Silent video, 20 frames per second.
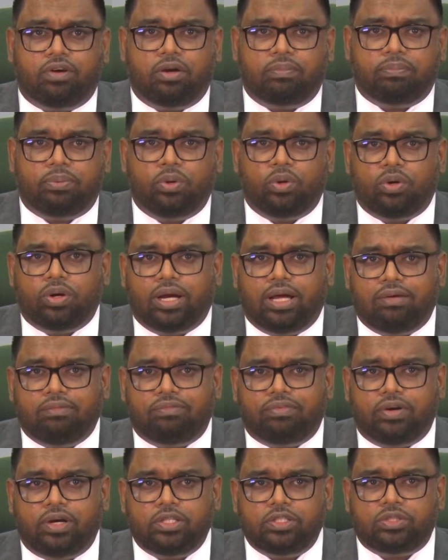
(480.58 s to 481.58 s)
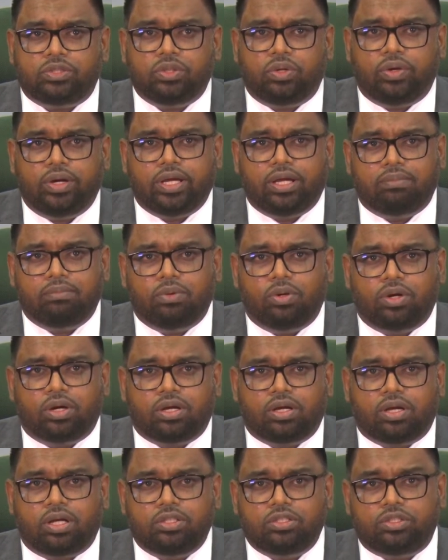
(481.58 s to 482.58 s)
our program for ensuring a
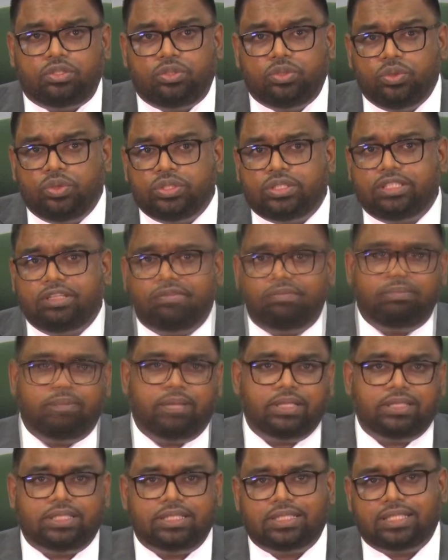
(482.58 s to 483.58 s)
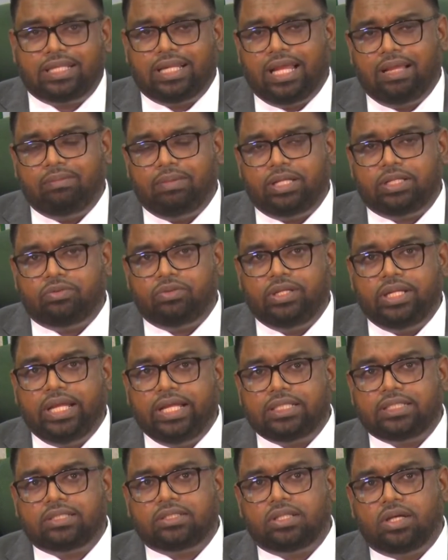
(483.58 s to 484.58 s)
more conducive business climate
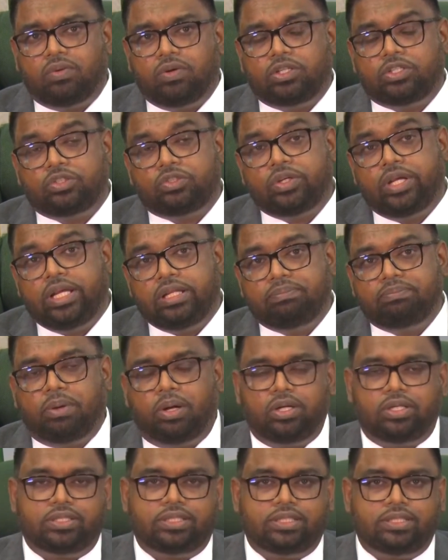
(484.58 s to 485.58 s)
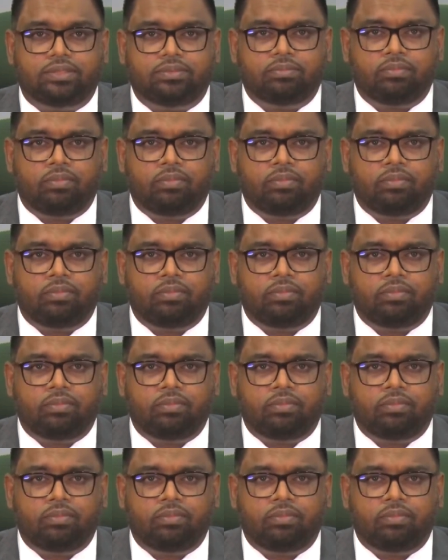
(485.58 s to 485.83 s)
relates to our trade policy.